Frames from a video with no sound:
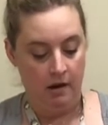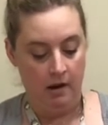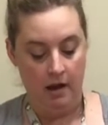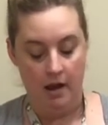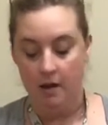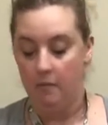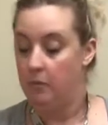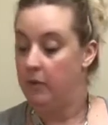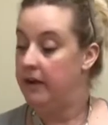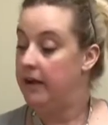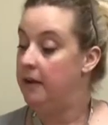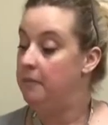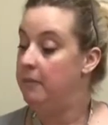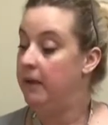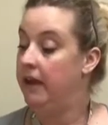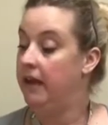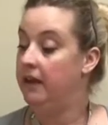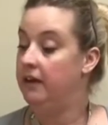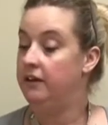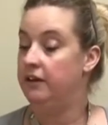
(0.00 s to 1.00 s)
When I
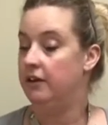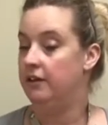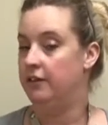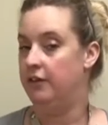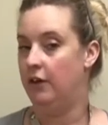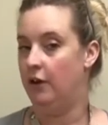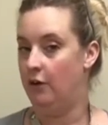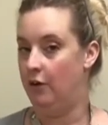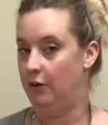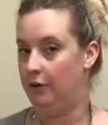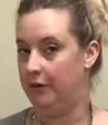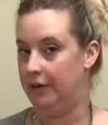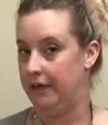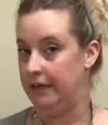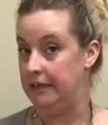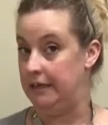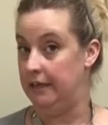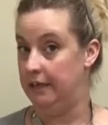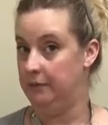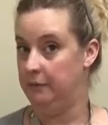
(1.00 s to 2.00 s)
made the
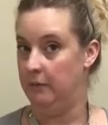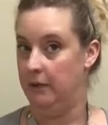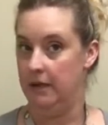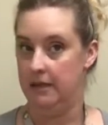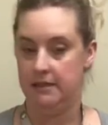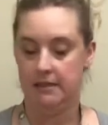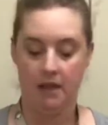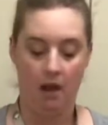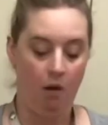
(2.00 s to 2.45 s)
already done ones